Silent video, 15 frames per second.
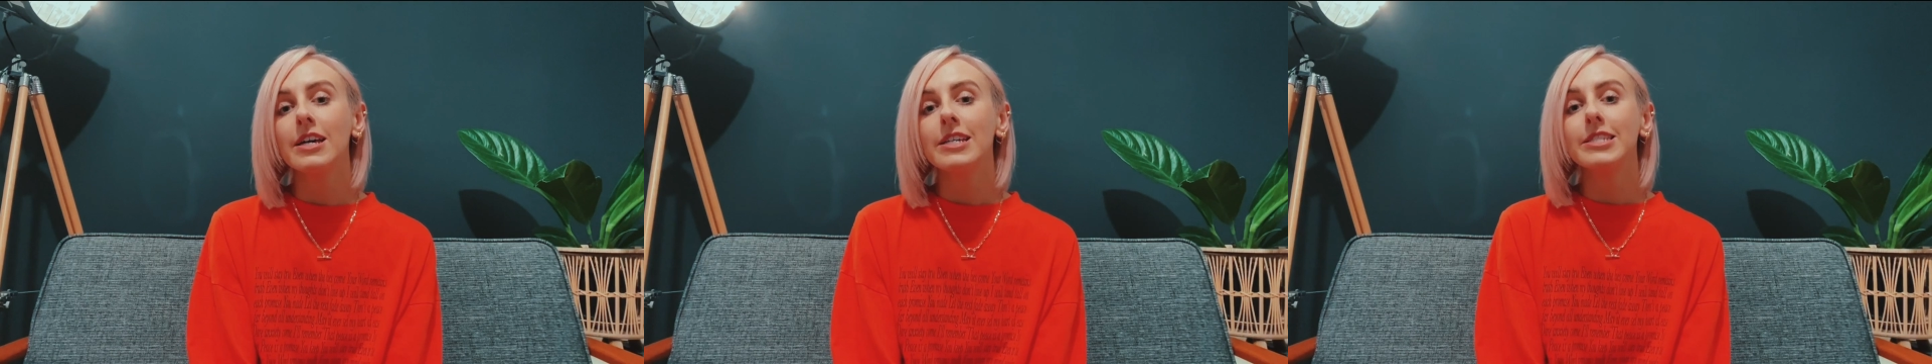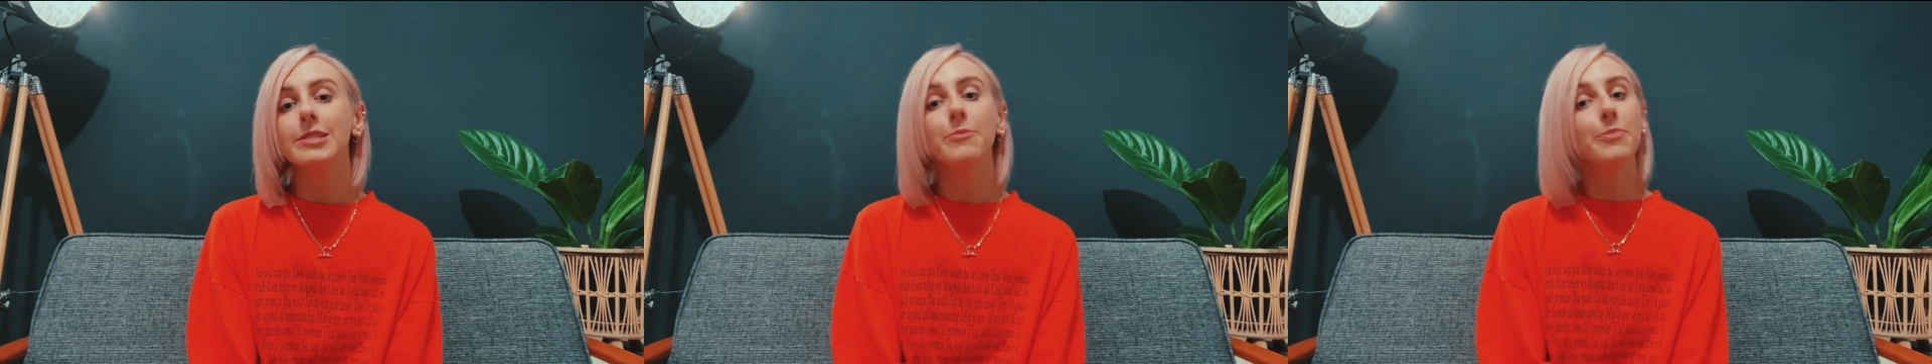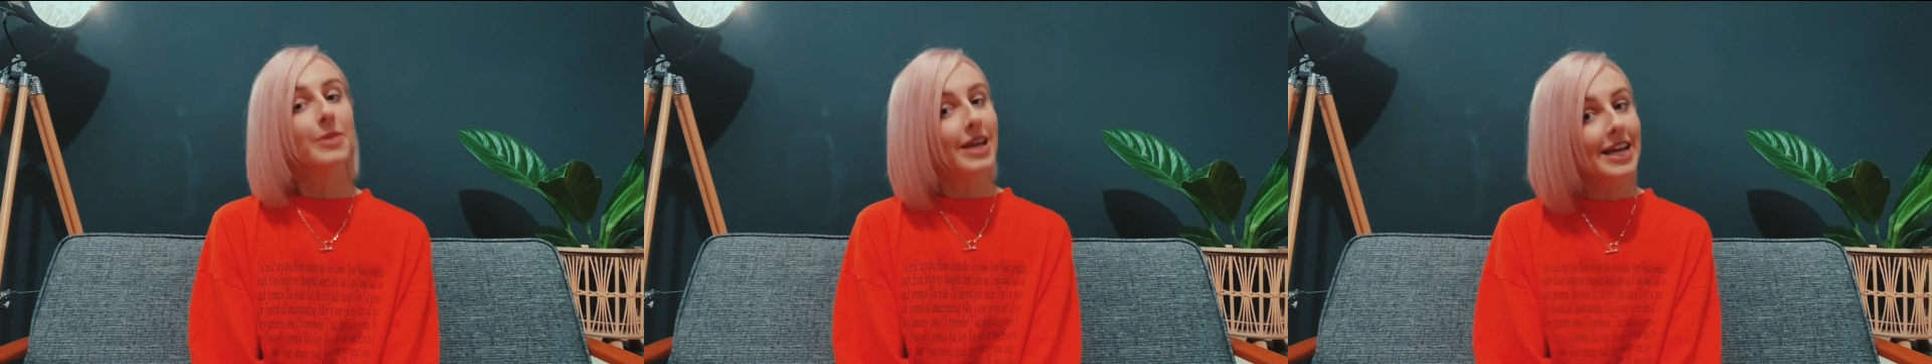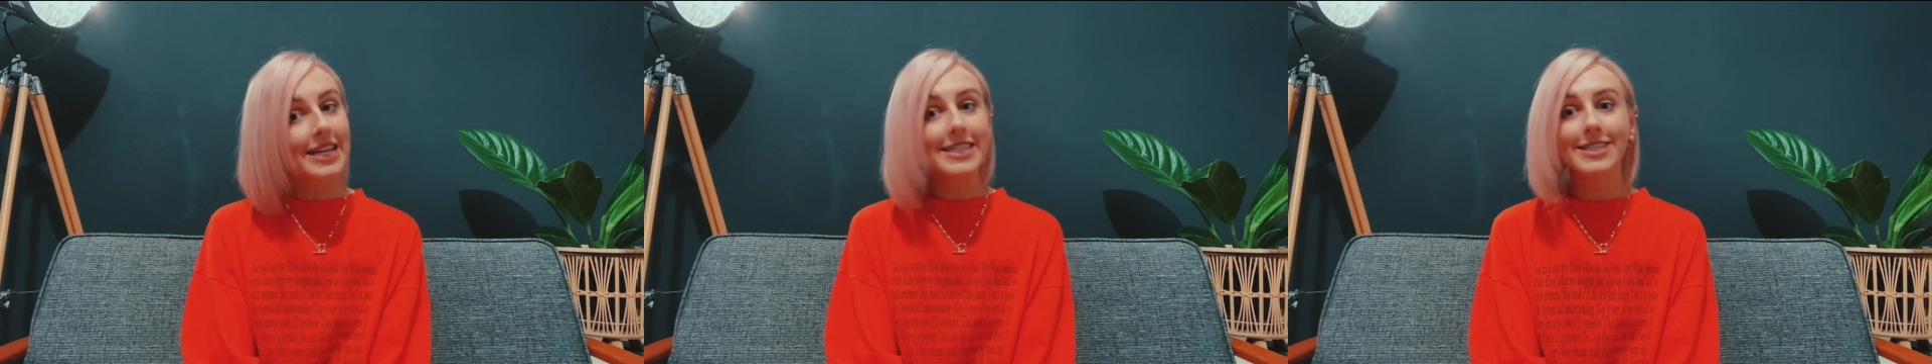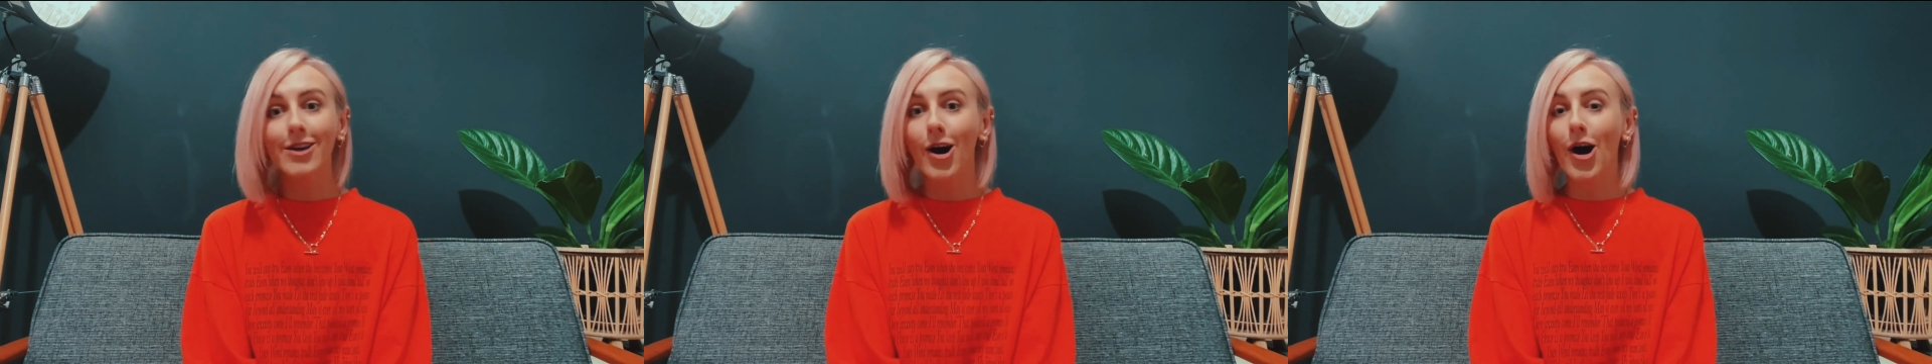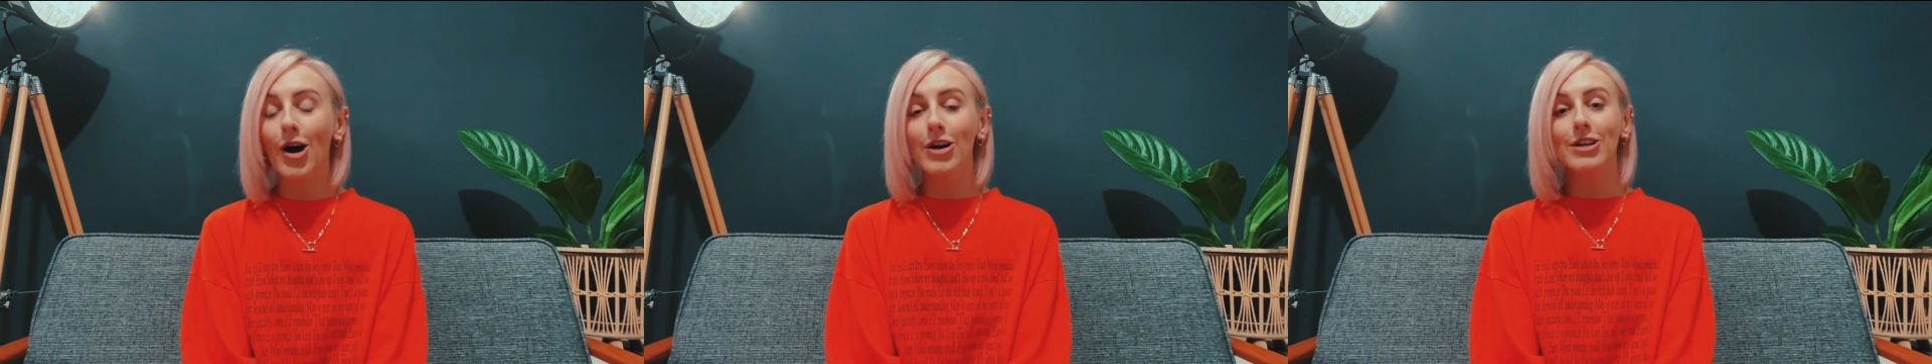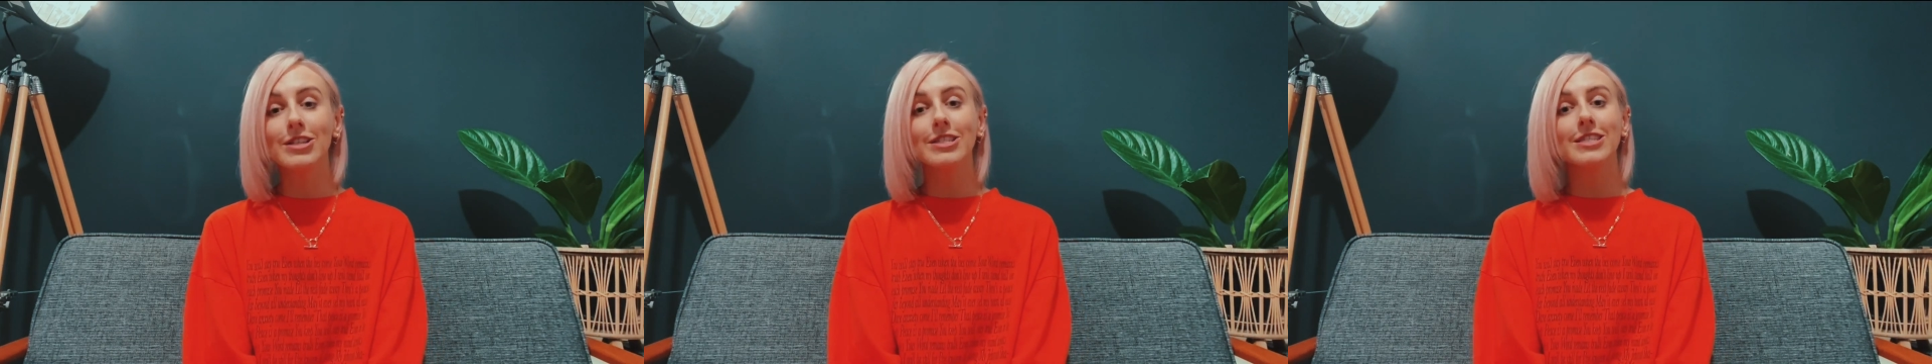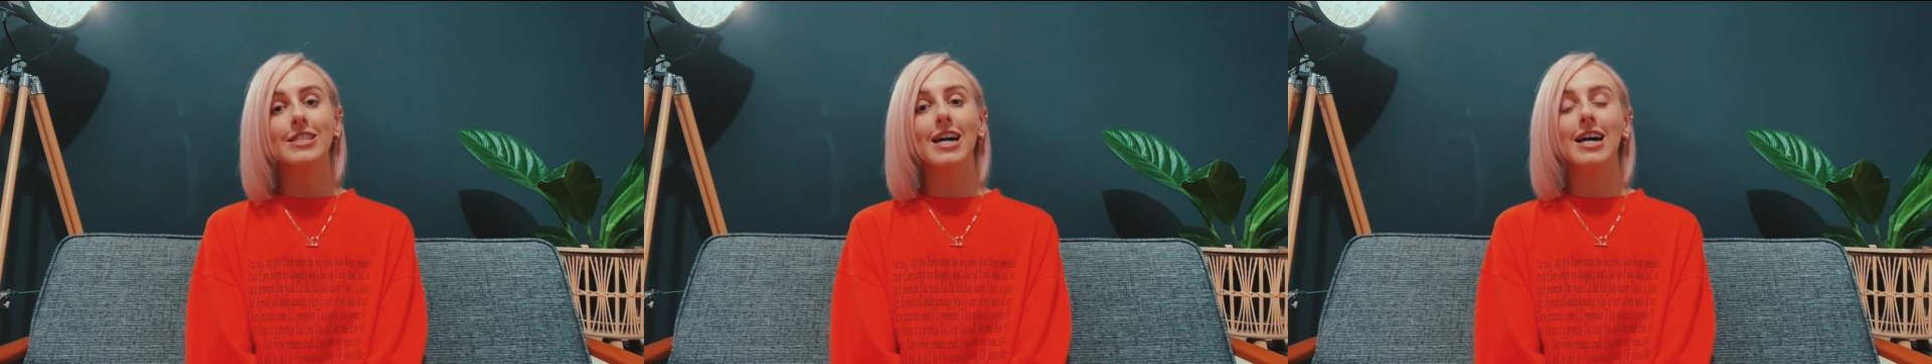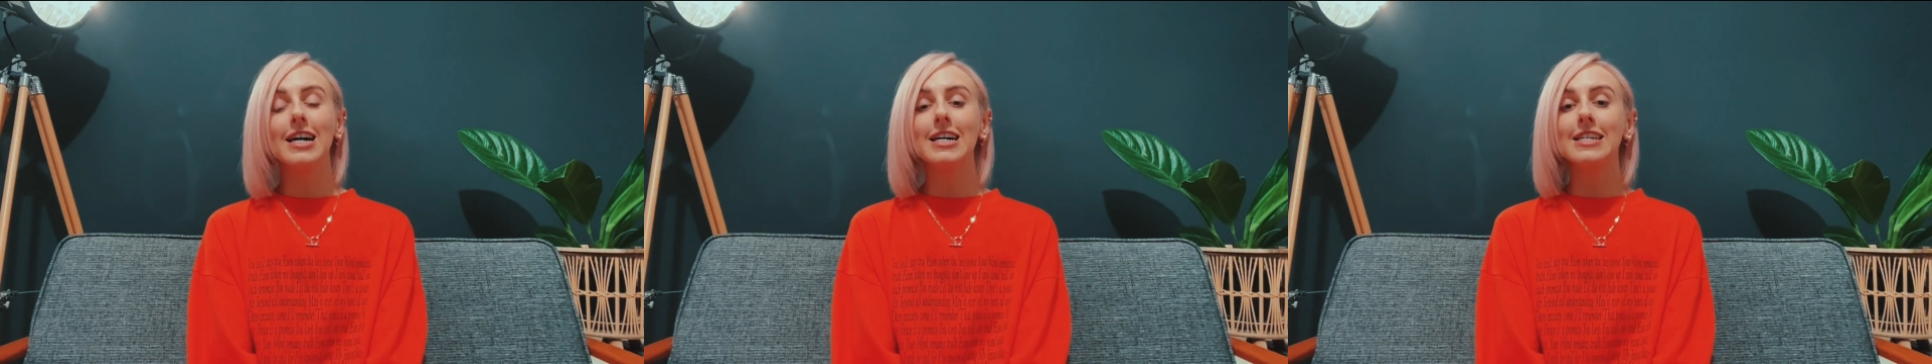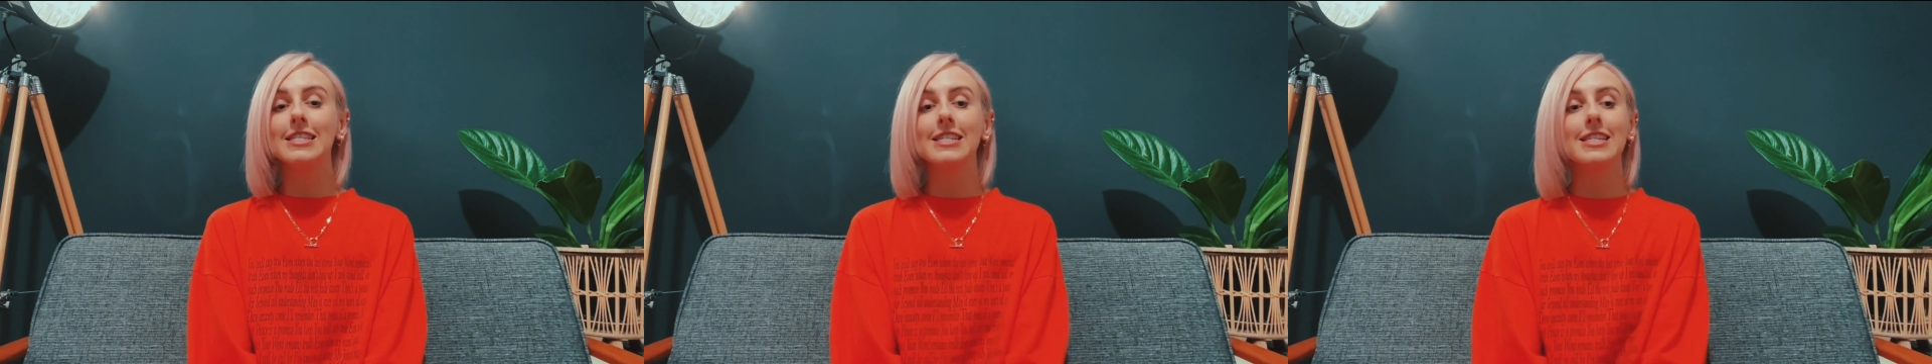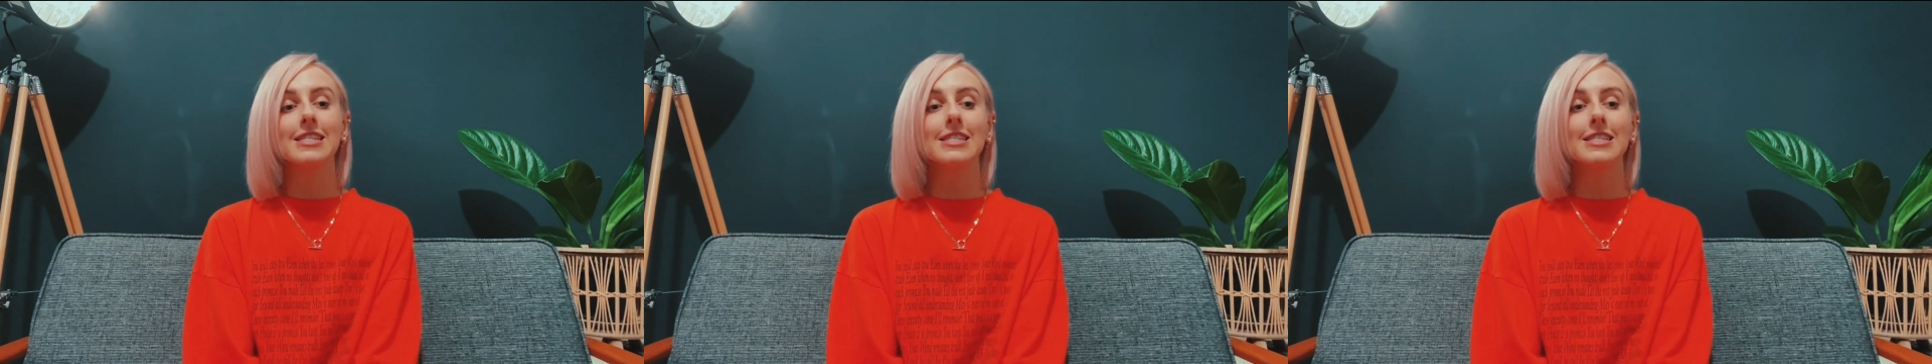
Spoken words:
to bless the house and